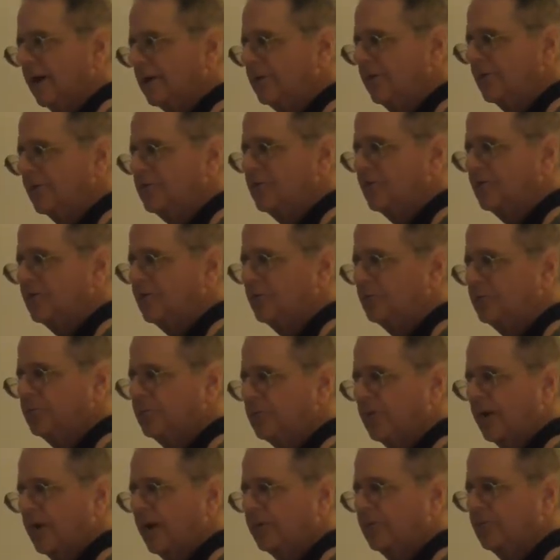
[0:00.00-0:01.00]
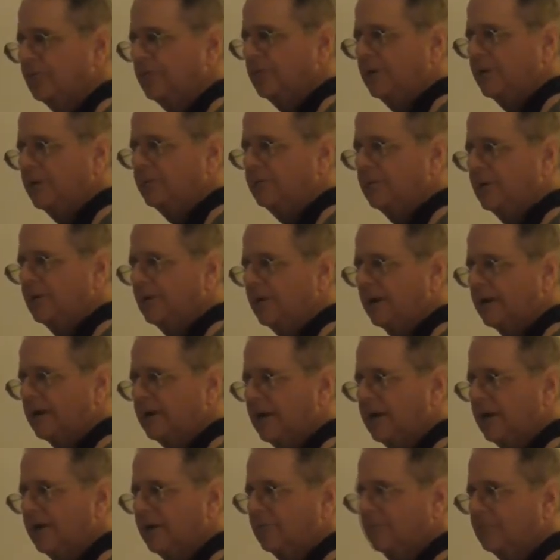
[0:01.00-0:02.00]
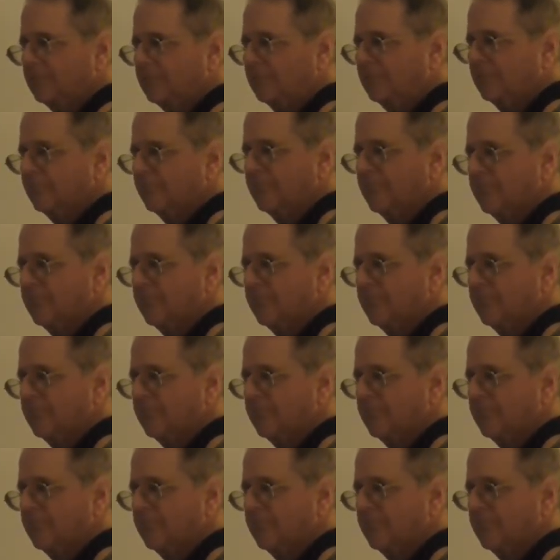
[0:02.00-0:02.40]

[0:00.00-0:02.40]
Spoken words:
I know she subscribed to me, and I can't.